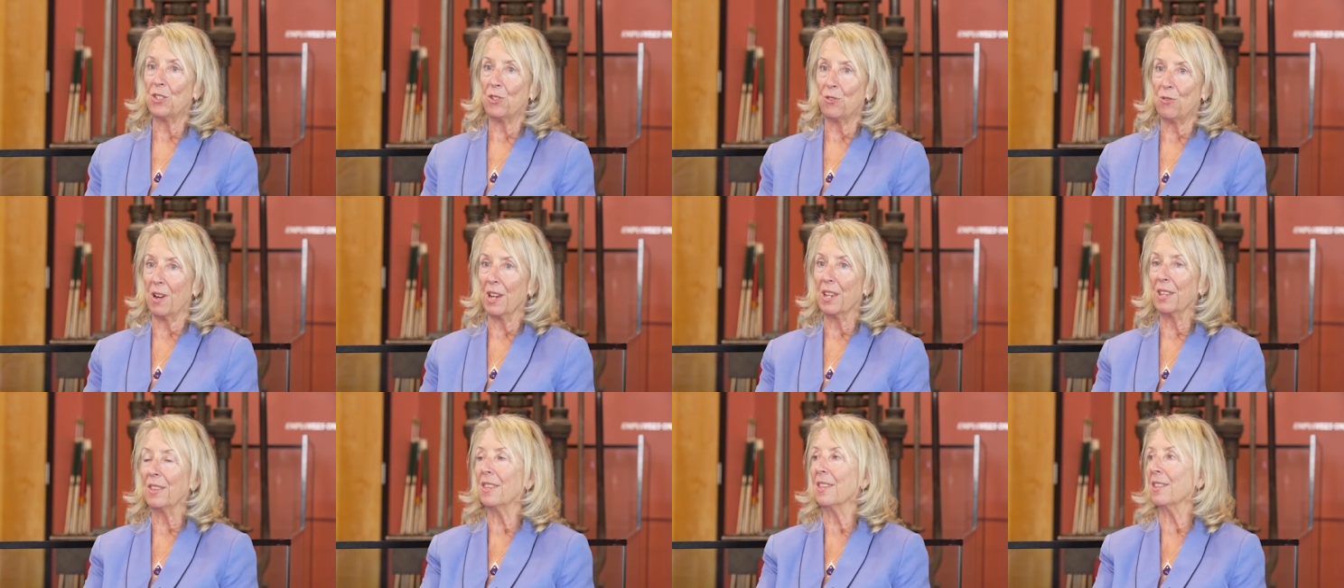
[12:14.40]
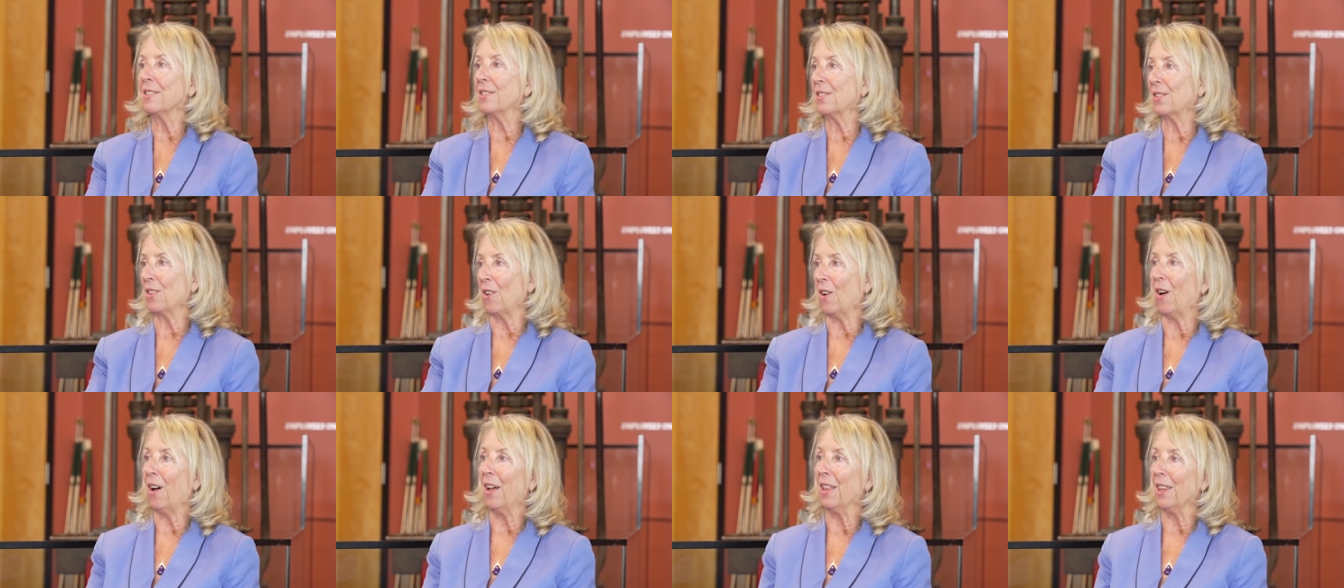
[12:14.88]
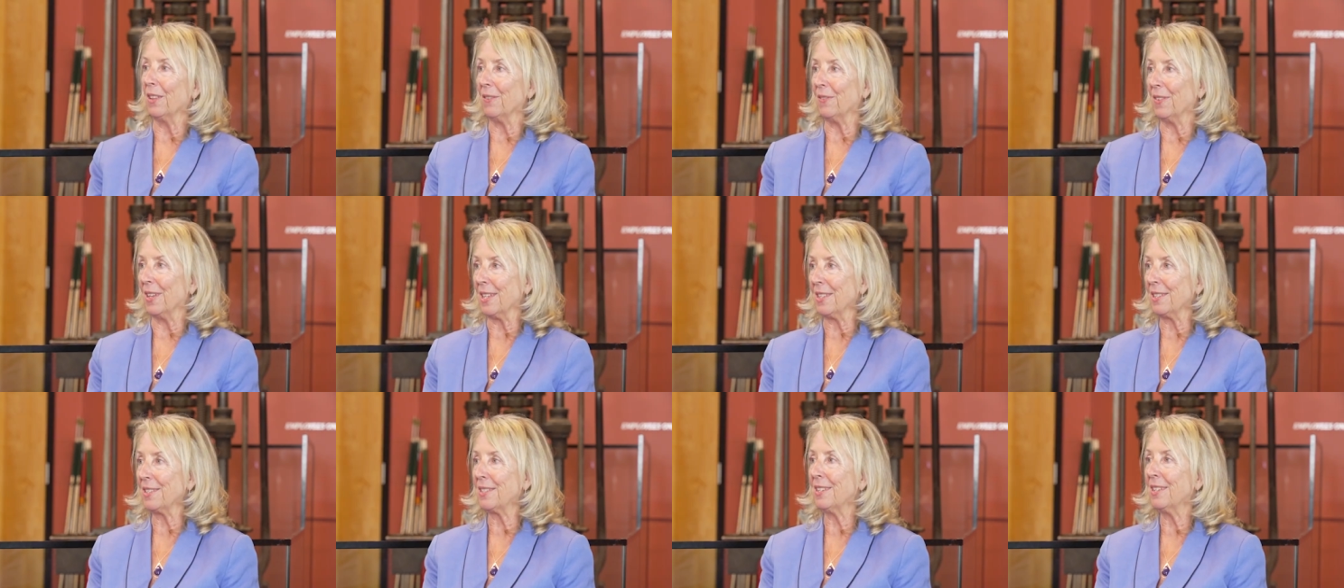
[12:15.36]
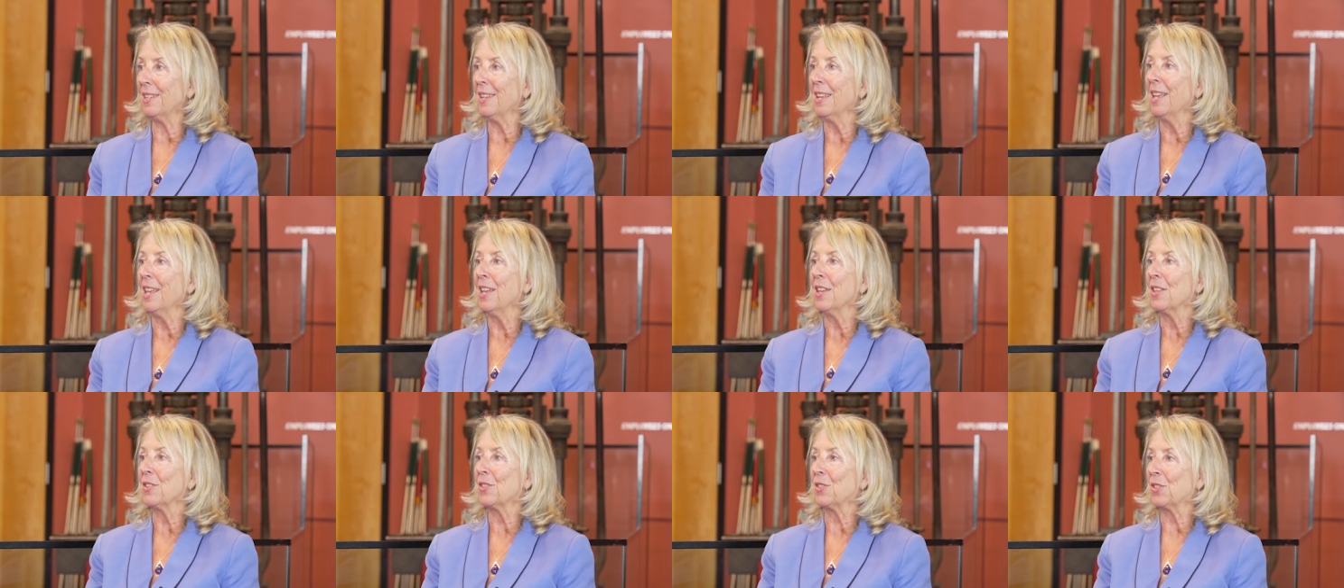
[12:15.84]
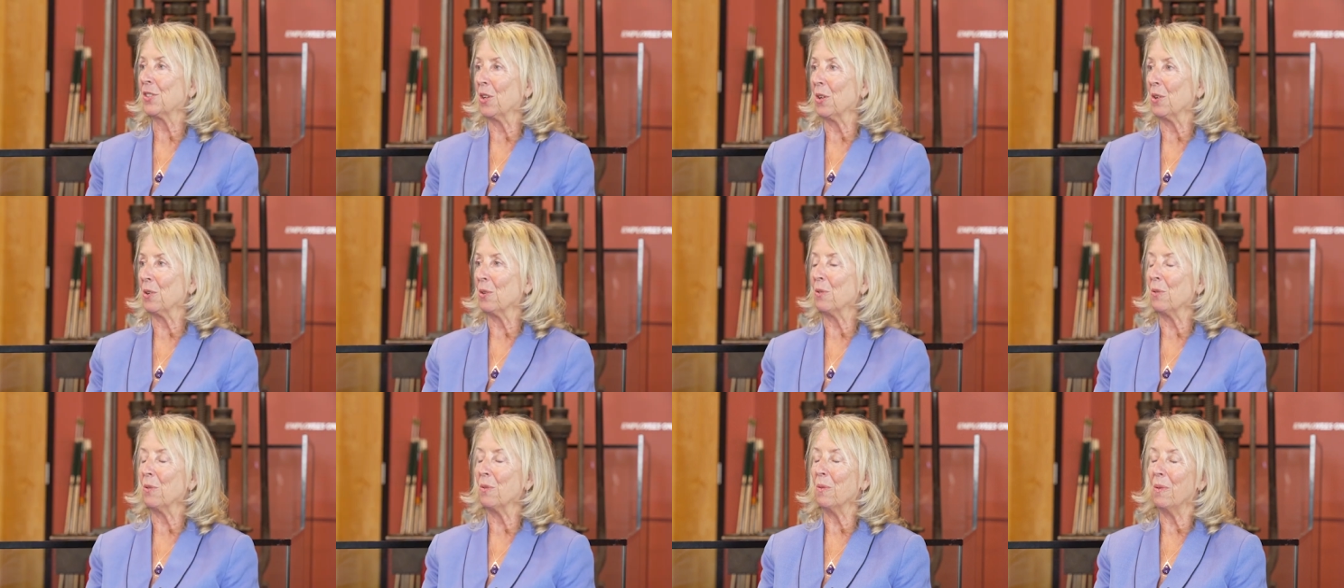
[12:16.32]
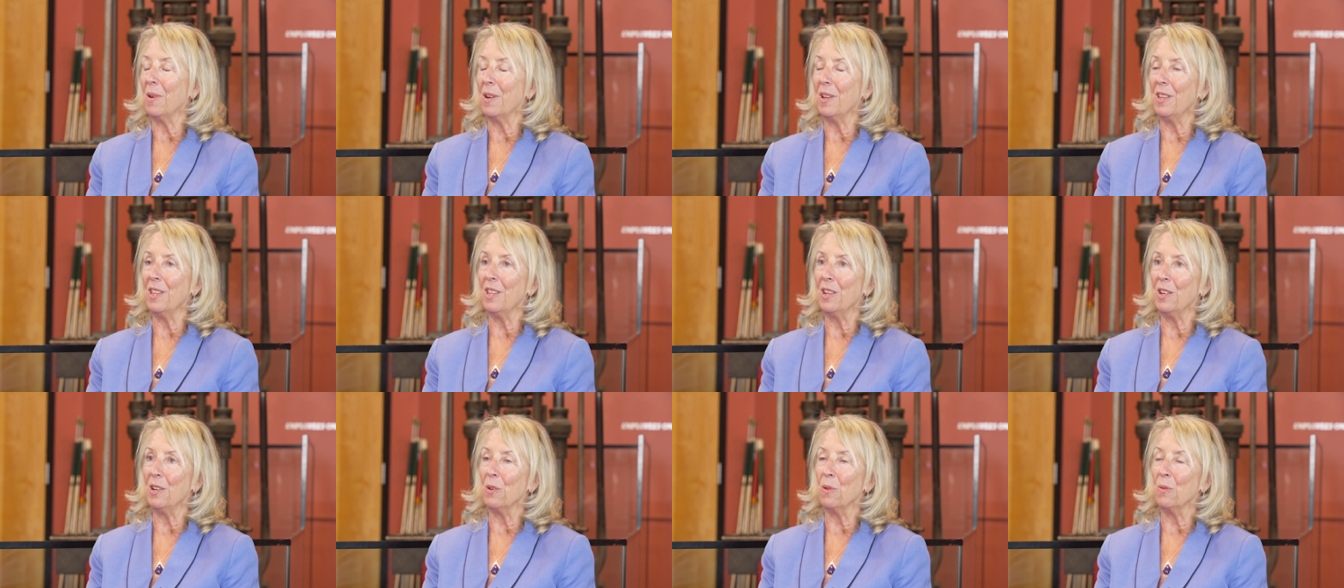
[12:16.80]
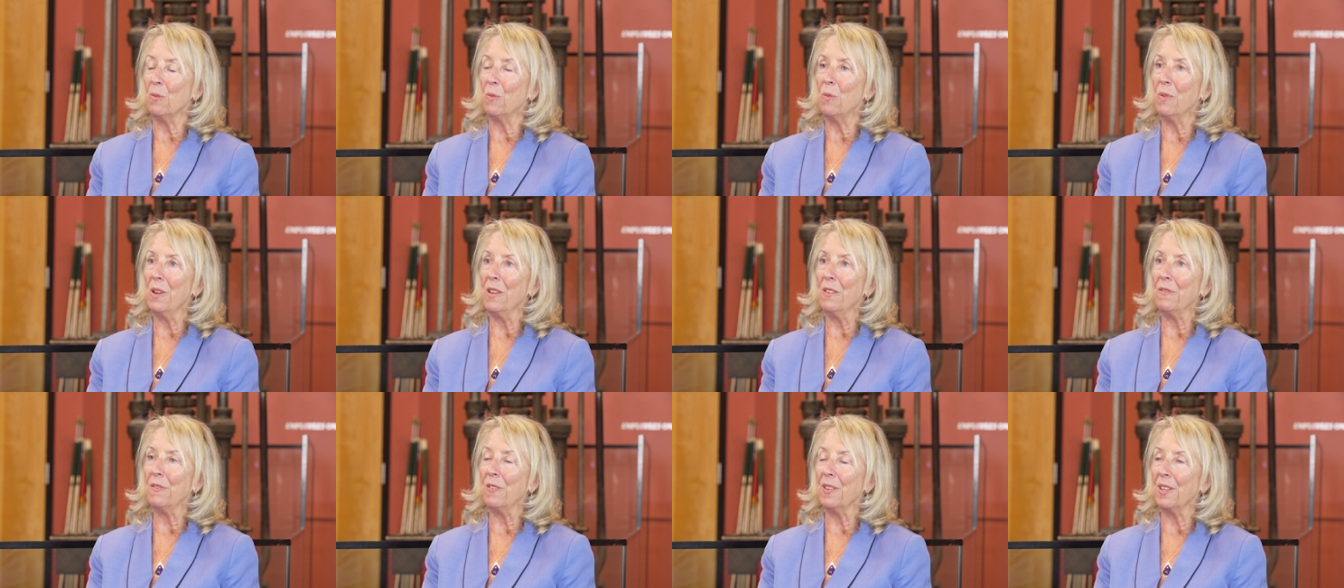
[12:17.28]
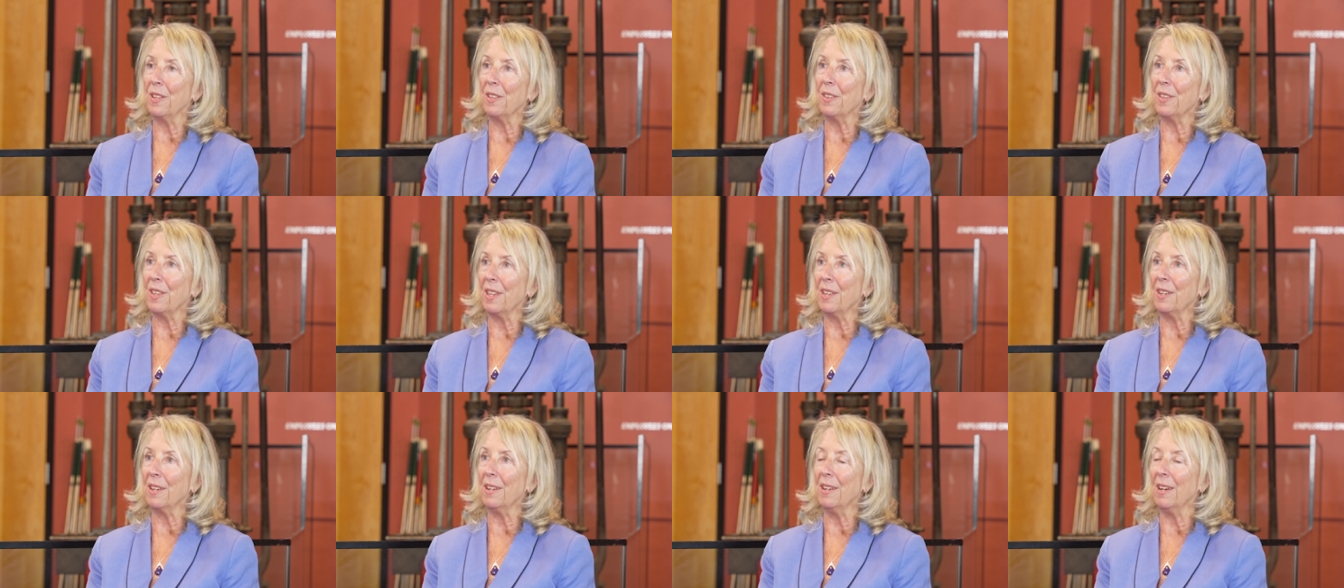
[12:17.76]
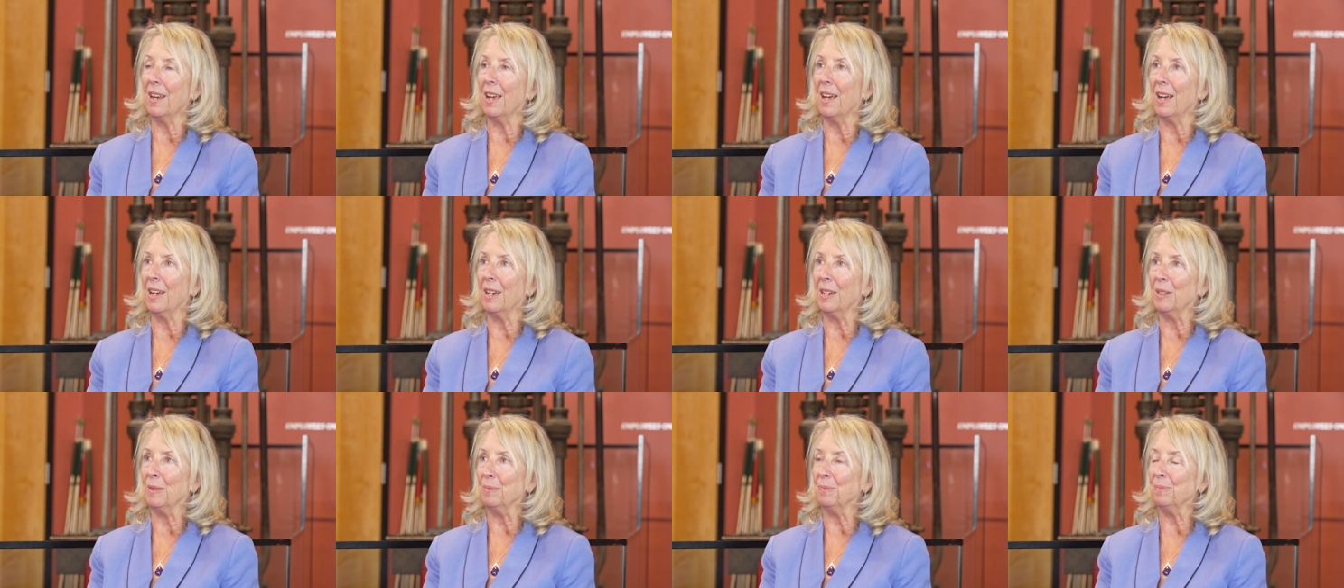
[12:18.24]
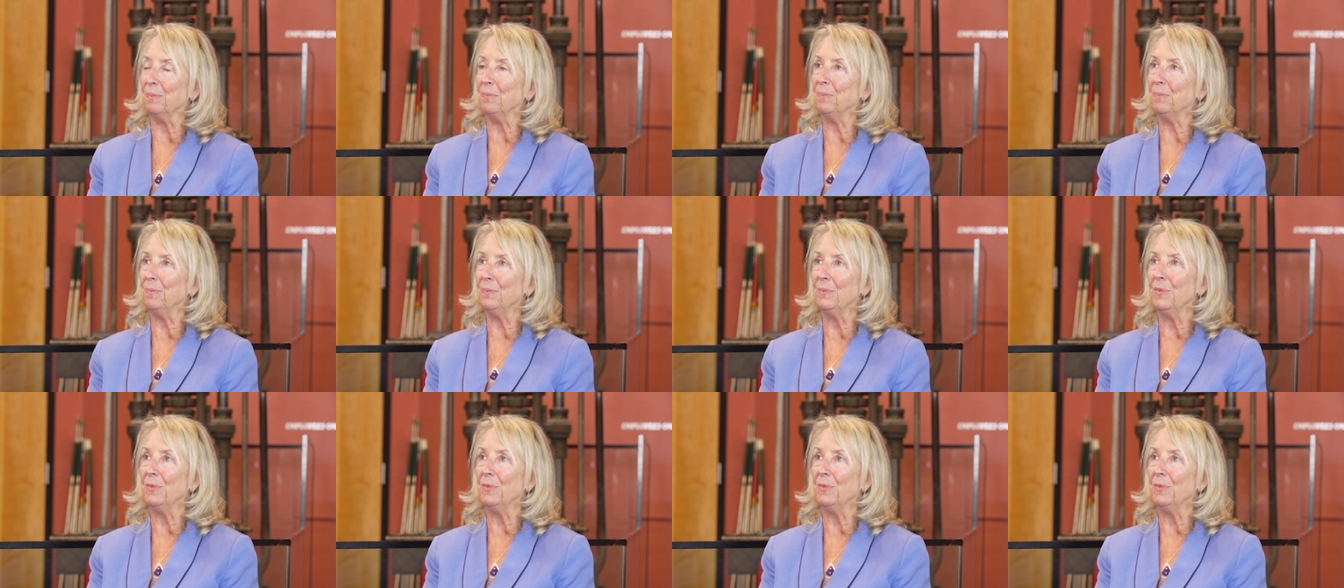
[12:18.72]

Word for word: strengthens all of us. So, you know, we feel that um,